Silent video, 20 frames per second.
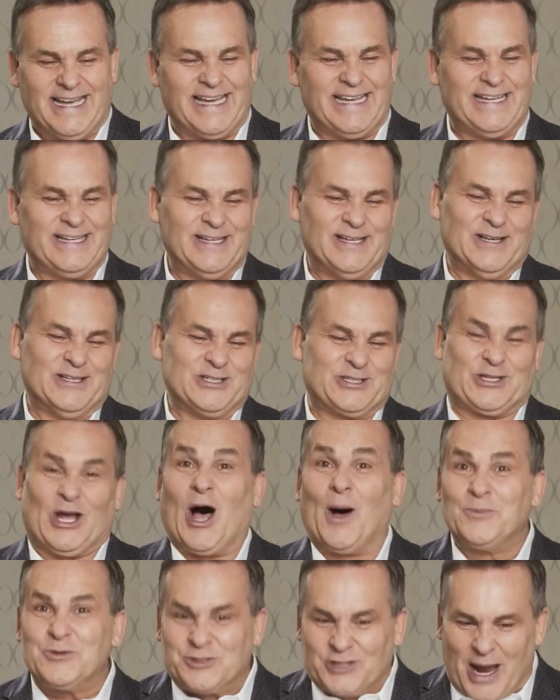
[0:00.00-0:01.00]
In
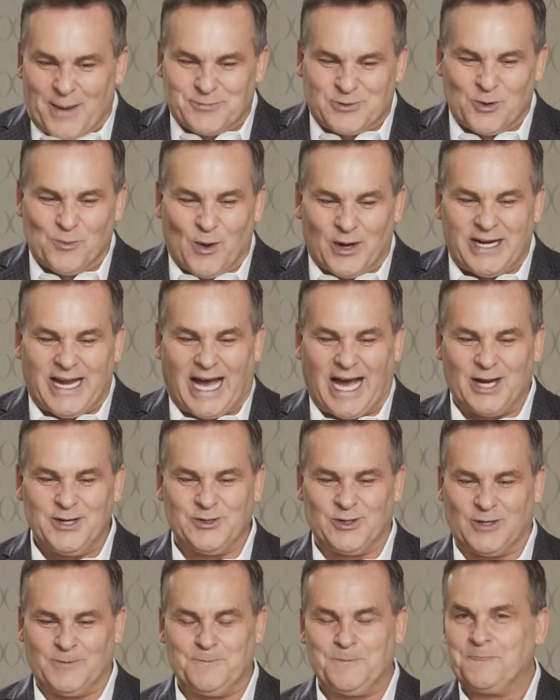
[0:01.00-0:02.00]
Psalms chapter
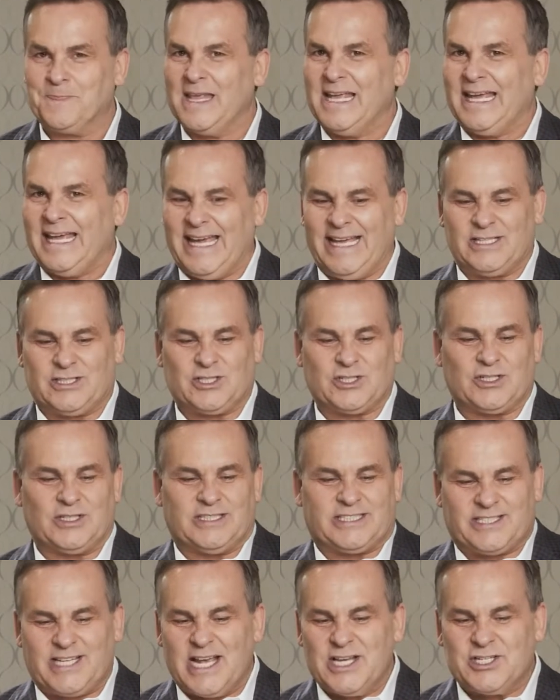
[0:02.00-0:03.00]
100, it
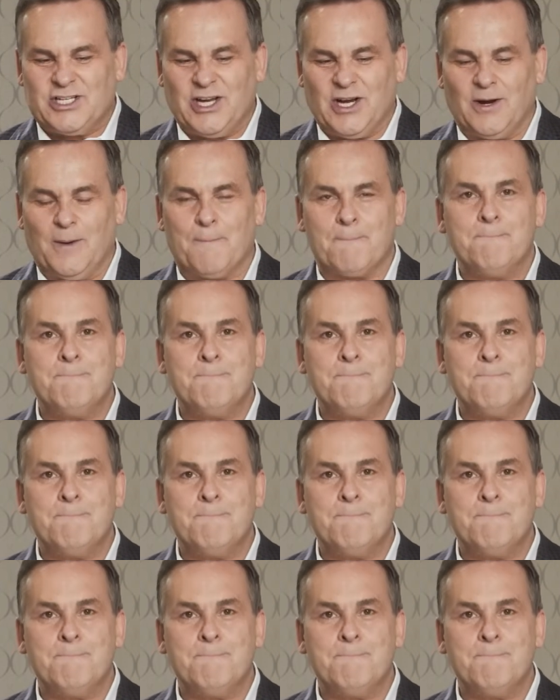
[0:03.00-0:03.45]
says here,